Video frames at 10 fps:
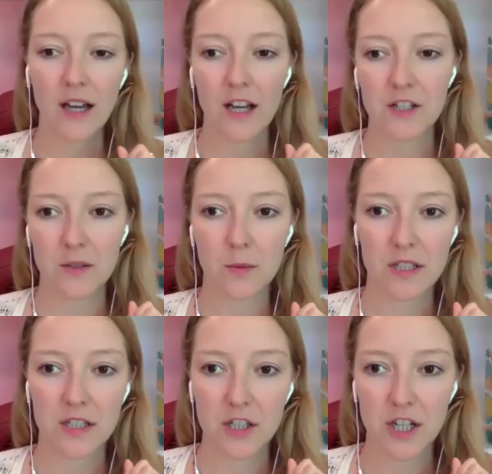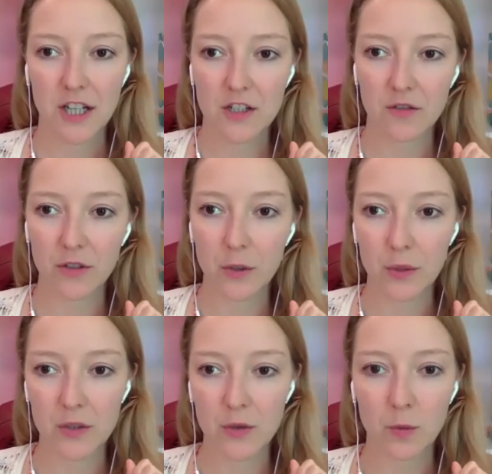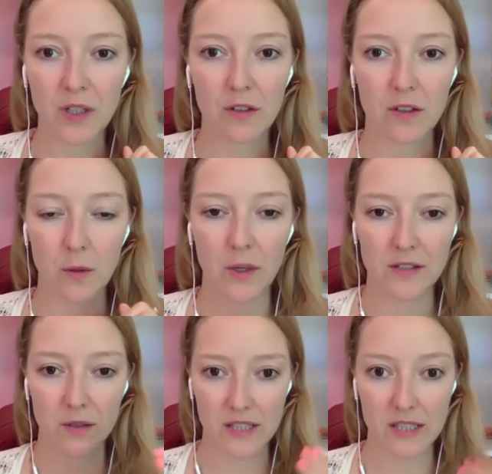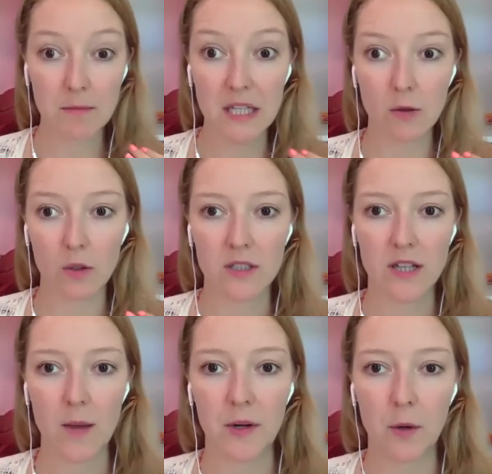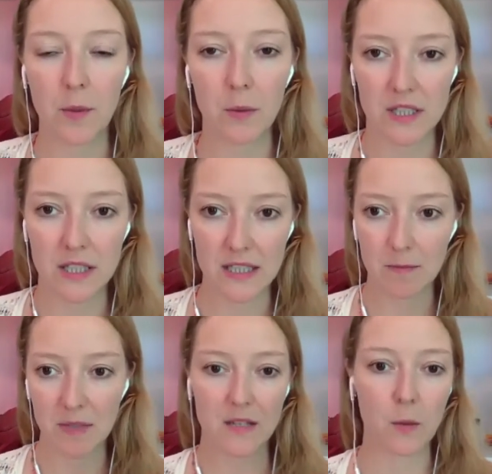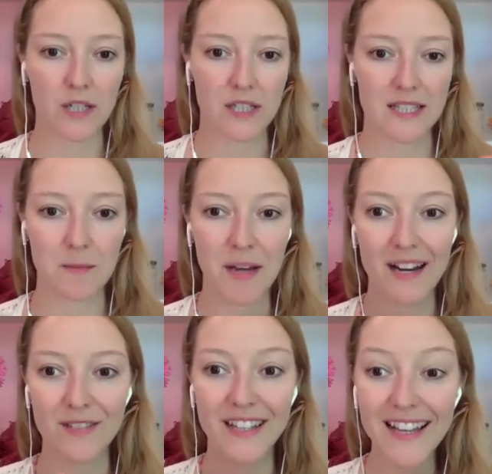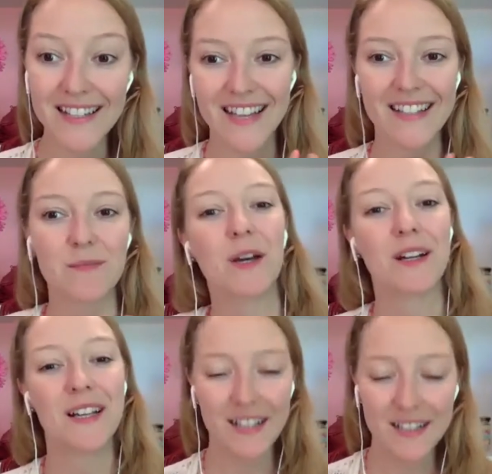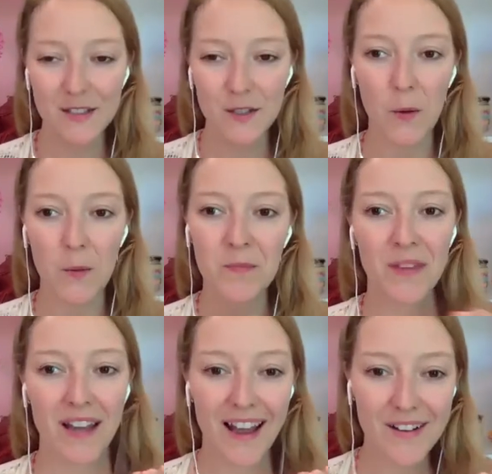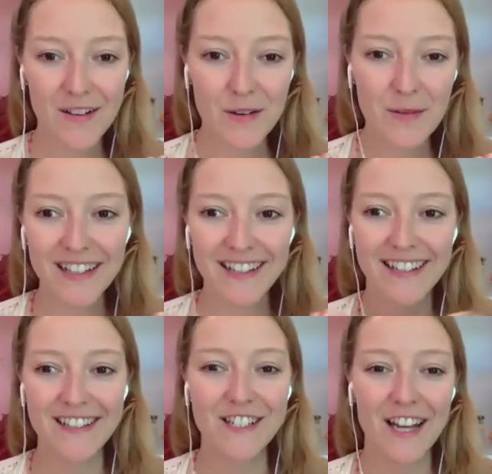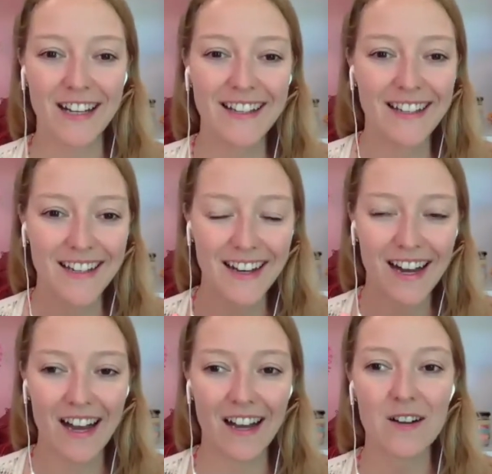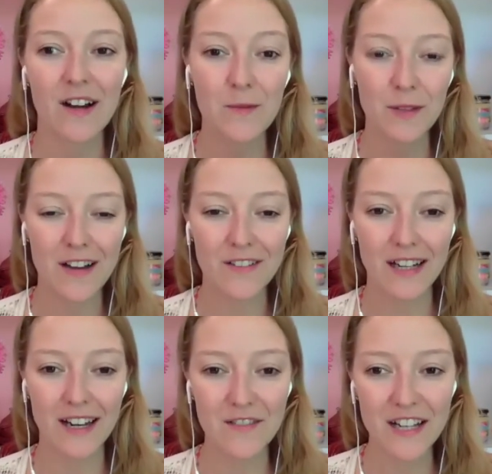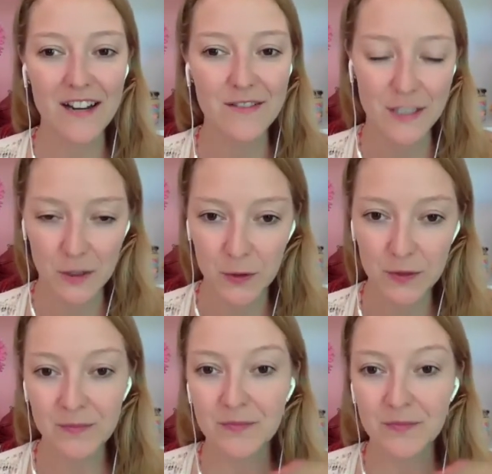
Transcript: I just wanted to change the view in Zoom because otherwise you'll see me all the time and nobody wants to see me. You want to see my lovely guest expert. So, hello, everybody. It's Jenny here. I hope you're having a lovely afternoon.